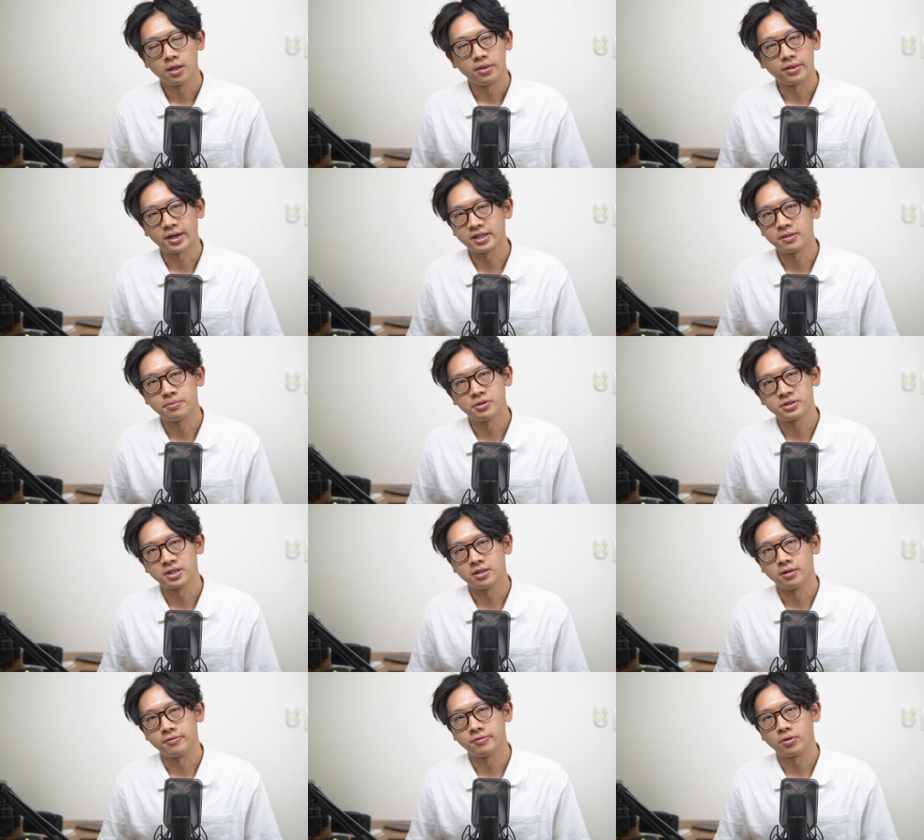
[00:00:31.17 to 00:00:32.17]

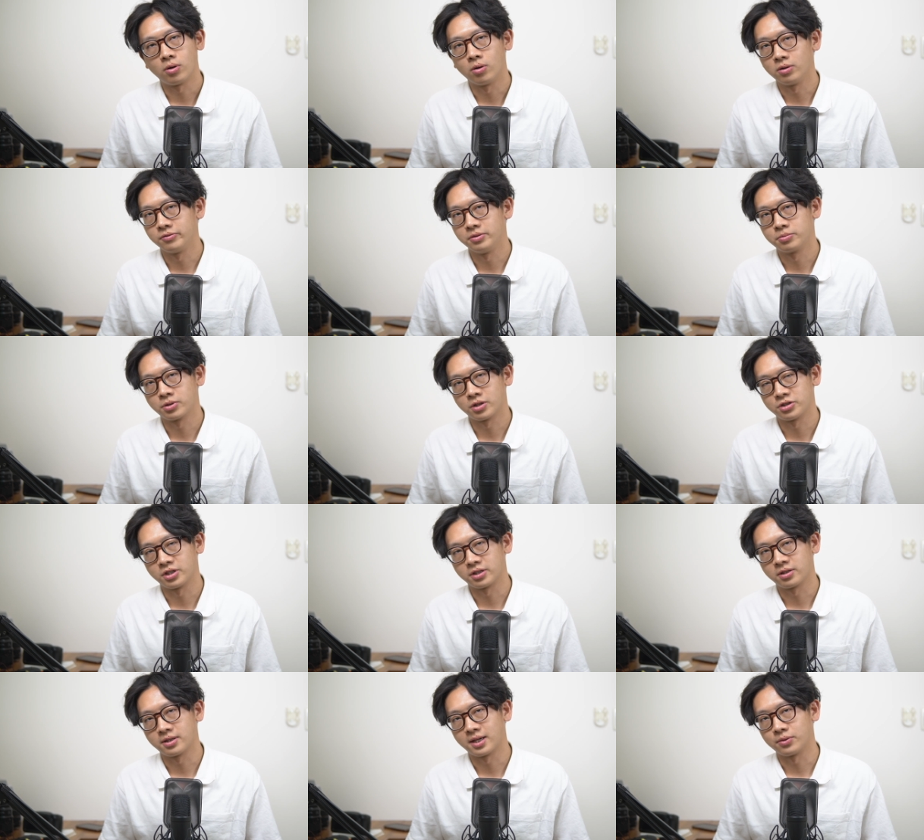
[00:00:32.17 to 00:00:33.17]
90% of all of the
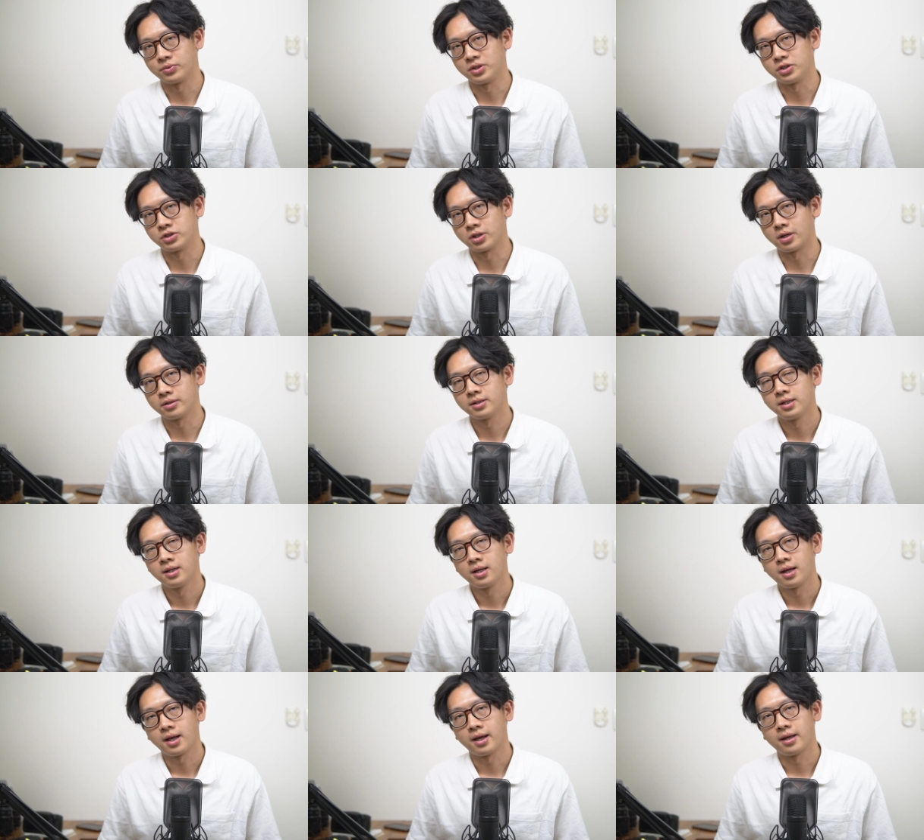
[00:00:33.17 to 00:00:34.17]
project that we shot.
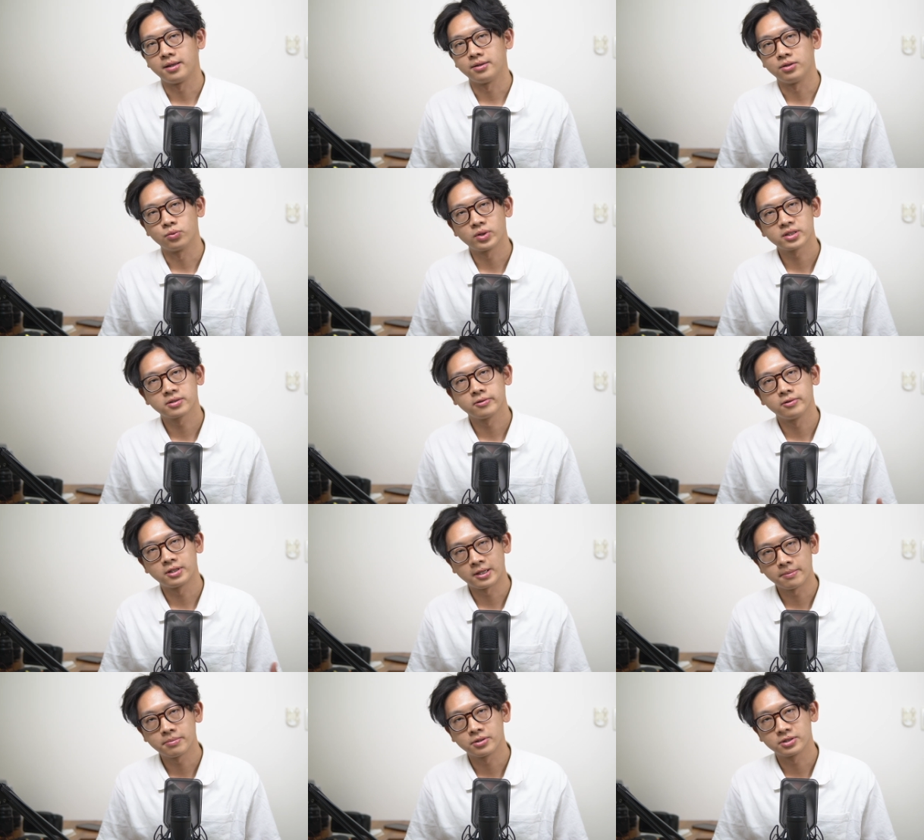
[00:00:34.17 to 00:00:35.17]
And the rest of the
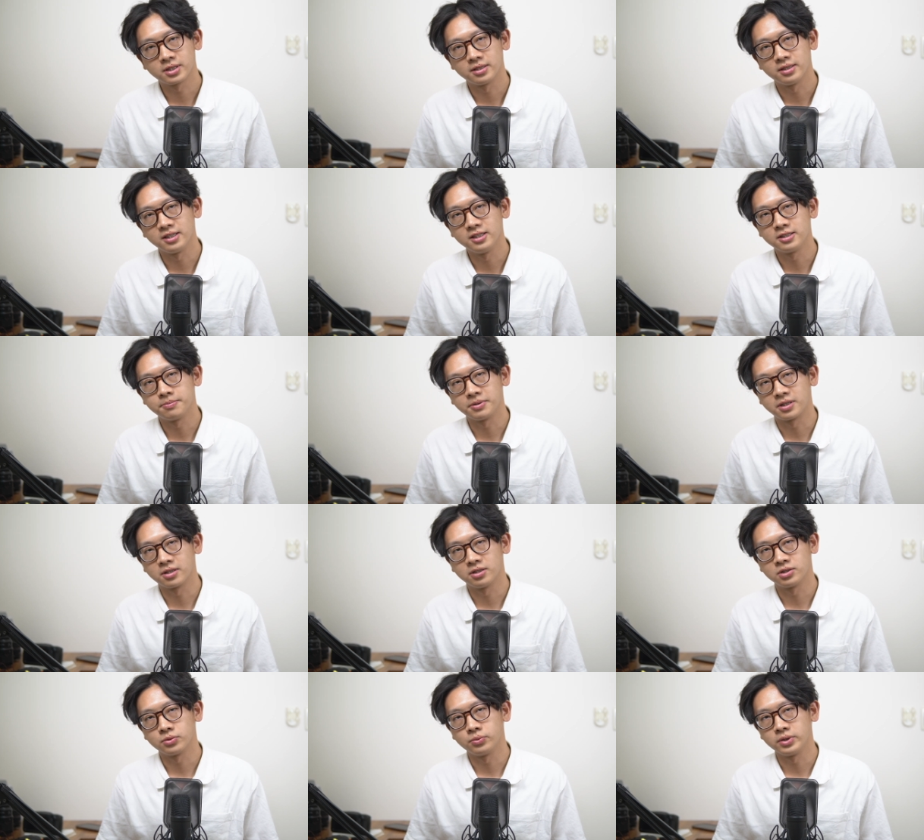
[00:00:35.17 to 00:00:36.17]
10% is
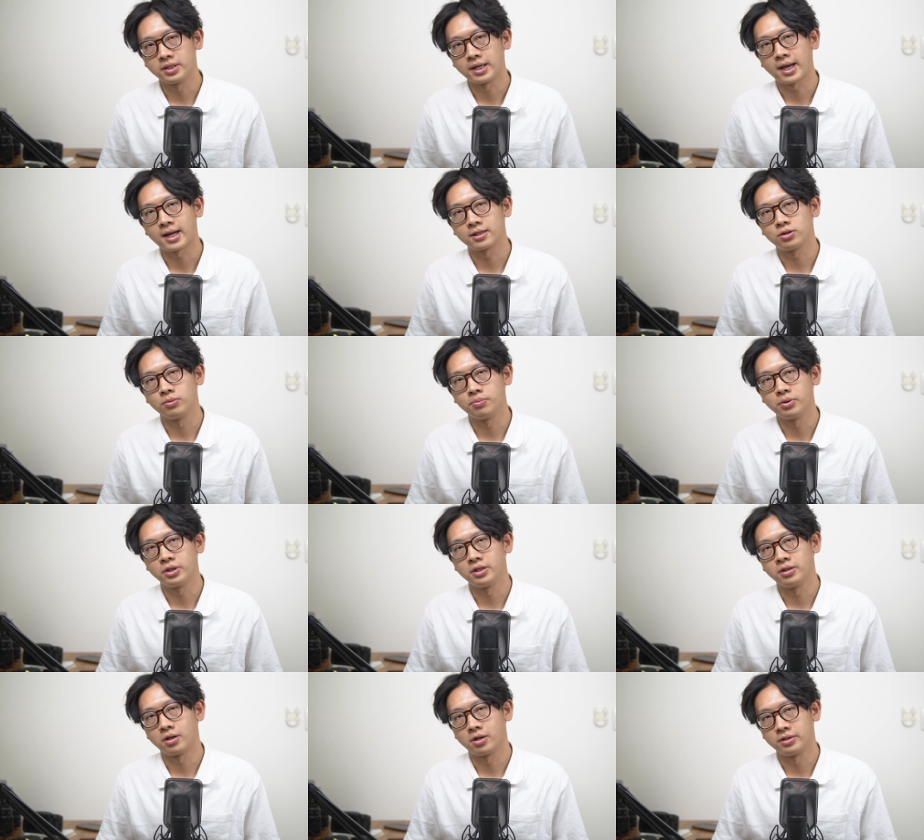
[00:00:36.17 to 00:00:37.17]
because we had to put
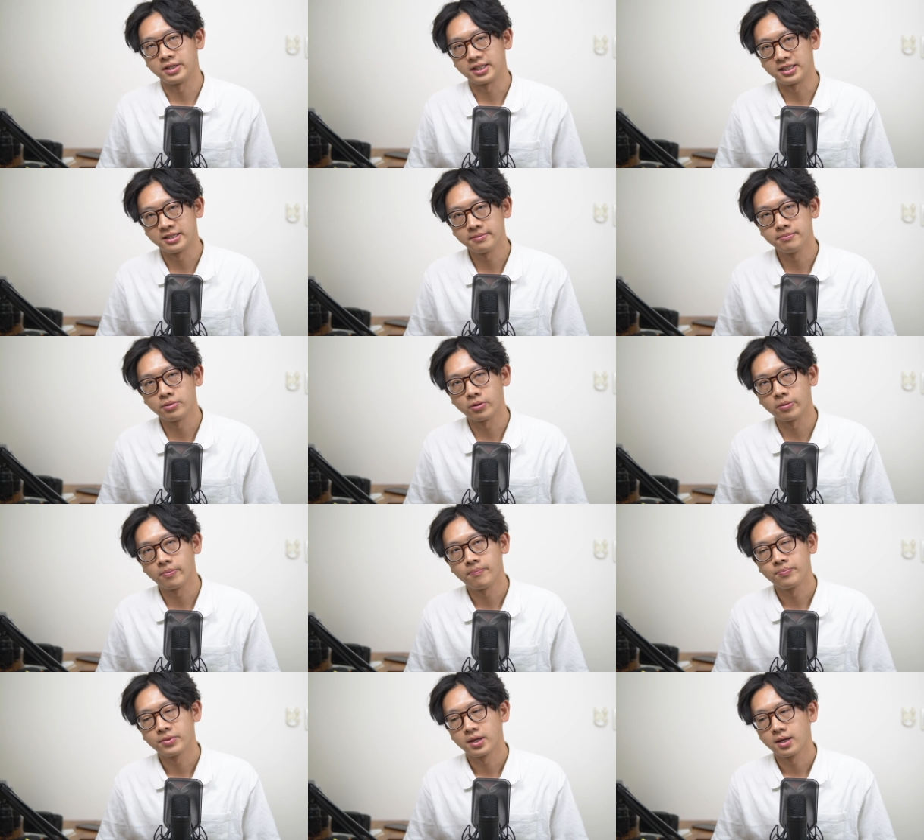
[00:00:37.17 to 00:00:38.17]
it on a gimbal
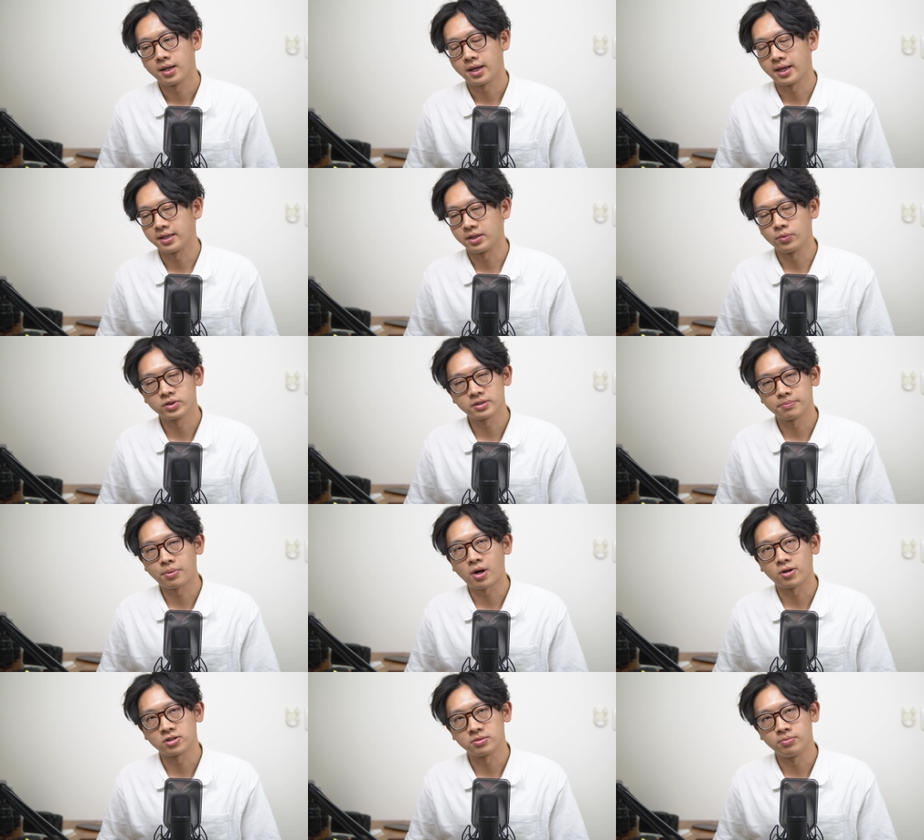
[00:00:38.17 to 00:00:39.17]
and it wasn't
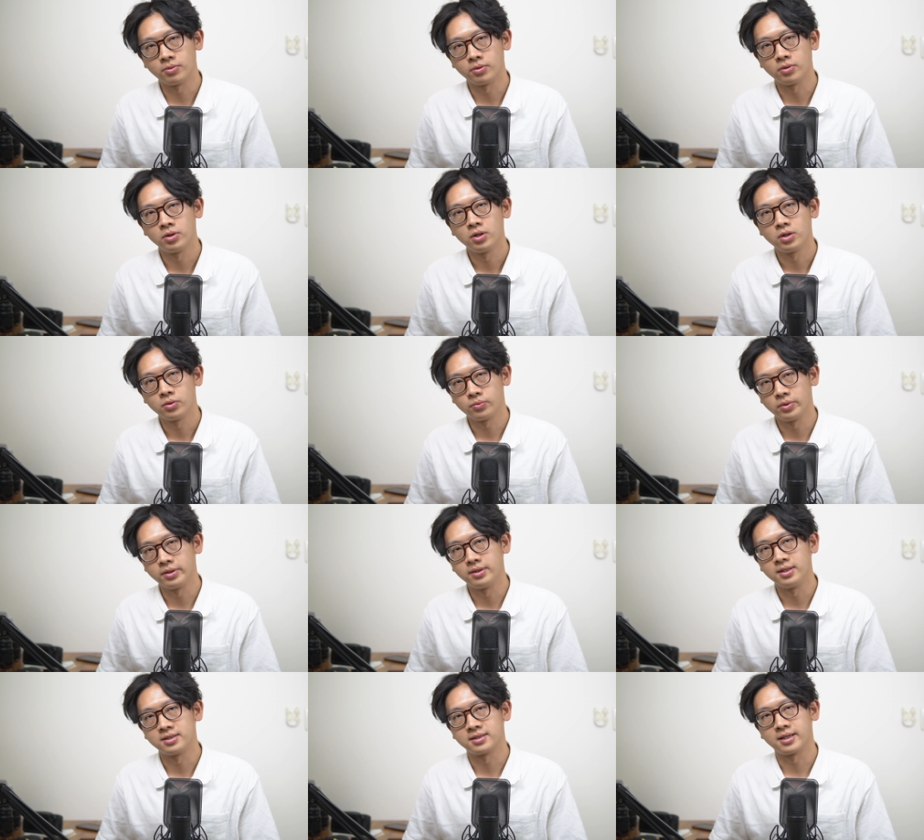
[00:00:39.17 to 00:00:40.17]
possible
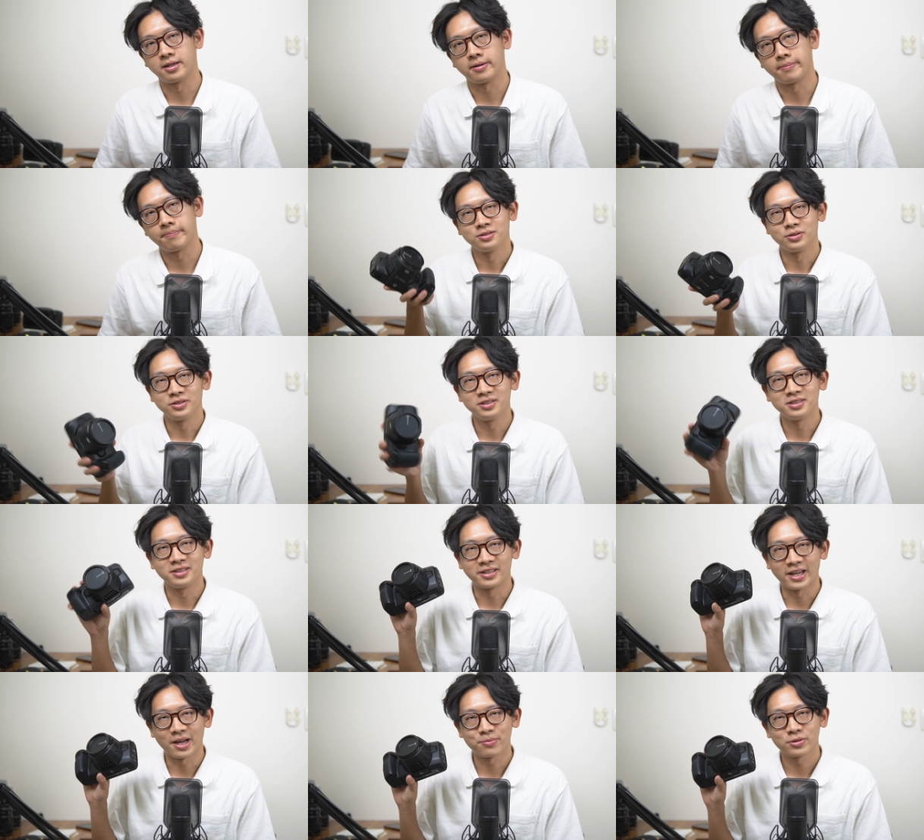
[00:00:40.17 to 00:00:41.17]
with this setup. So this is the
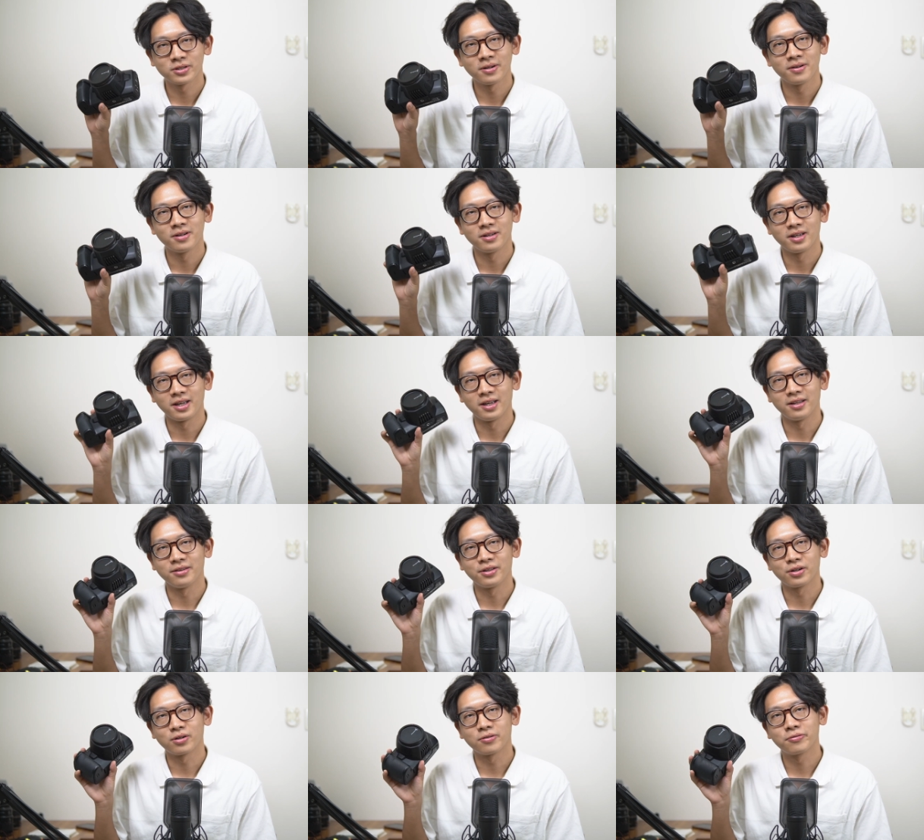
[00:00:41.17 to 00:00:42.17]
camera, and
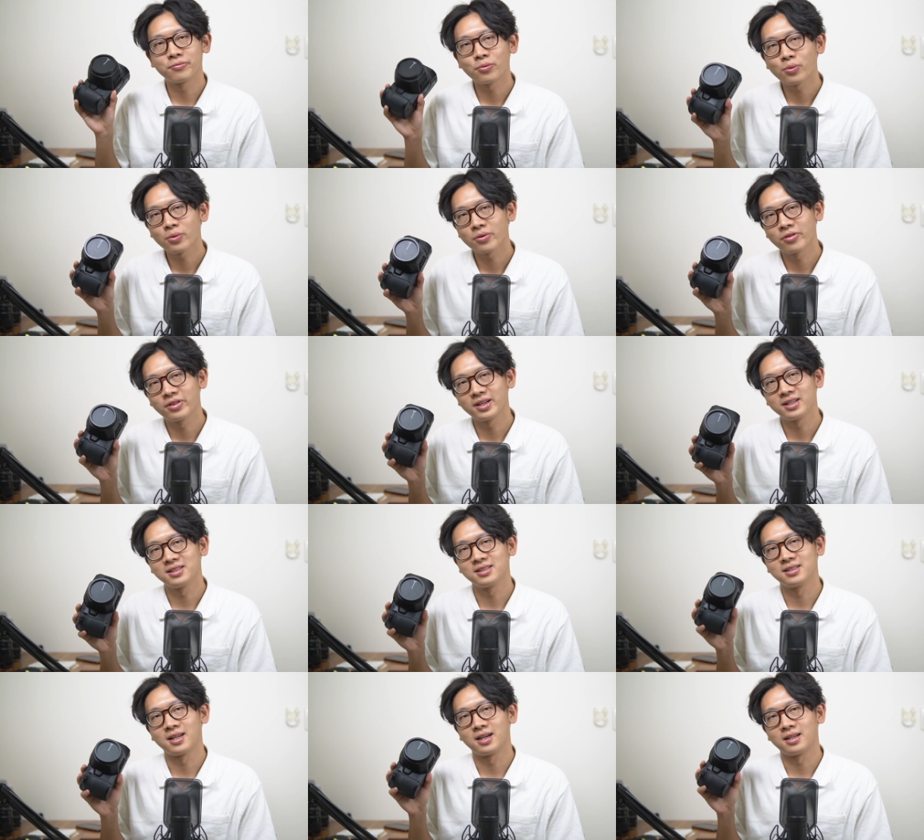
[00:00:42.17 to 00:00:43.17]
there are 4
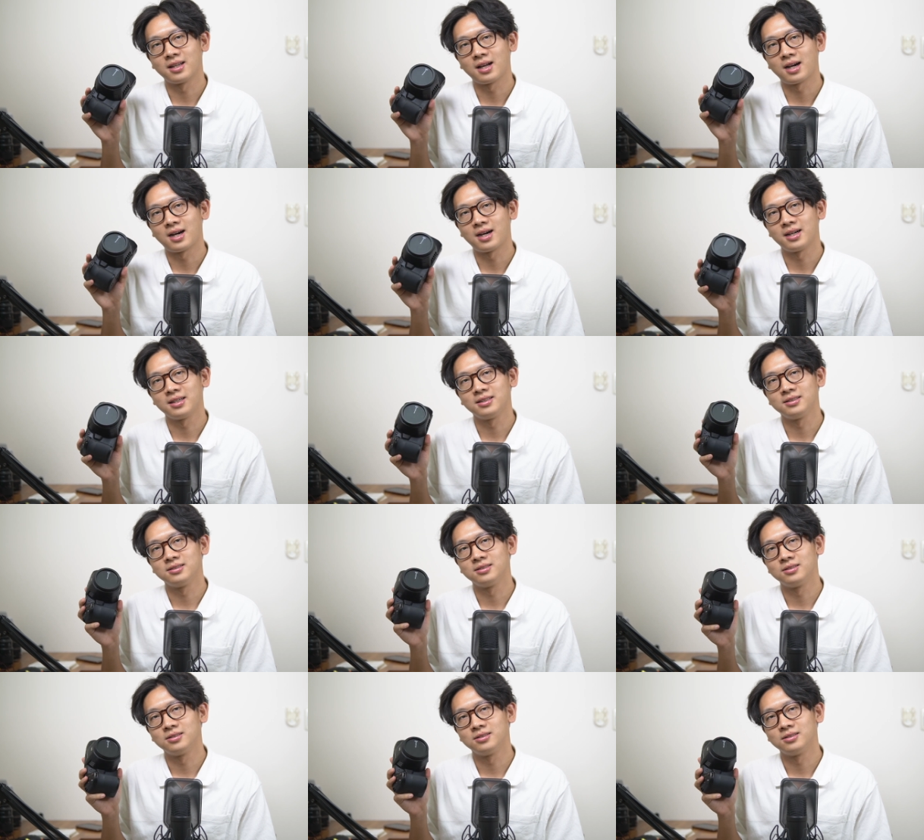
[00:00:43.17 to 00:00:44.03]
things that I